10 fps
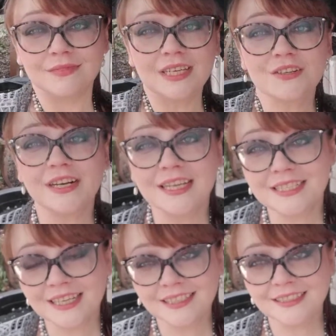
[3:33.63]
Try not
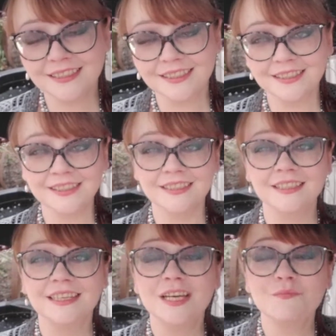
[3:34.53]
to
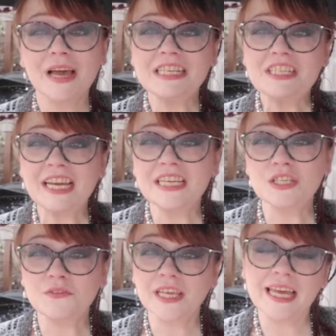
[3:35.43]
bash you guys
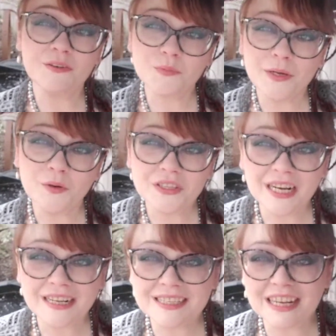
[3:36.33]
over the head with my
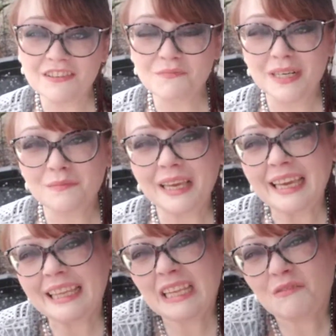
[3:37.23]
Orthodox stuff, but I'm like
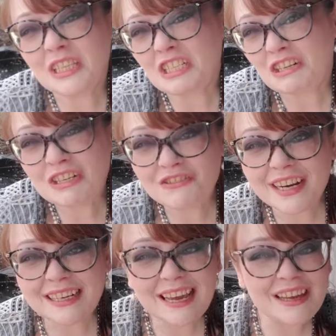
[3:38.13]
in love with the church
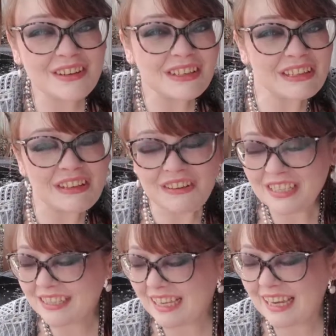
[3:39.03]
right now.
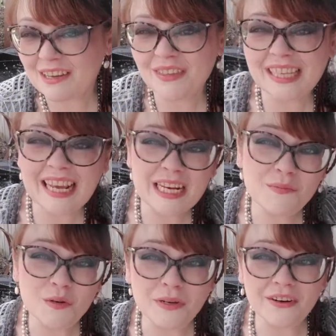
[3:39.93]
It's like I'm in that
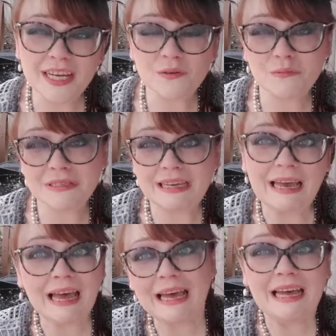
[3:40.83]
honeymoon period where I'm just like,
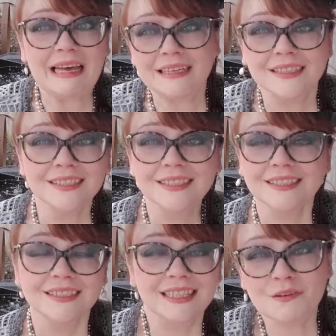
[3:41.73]

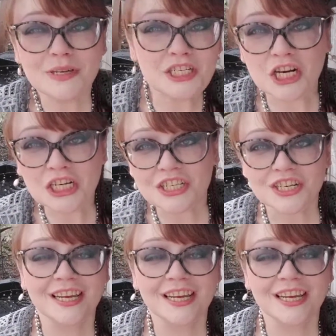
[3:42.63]
love my church.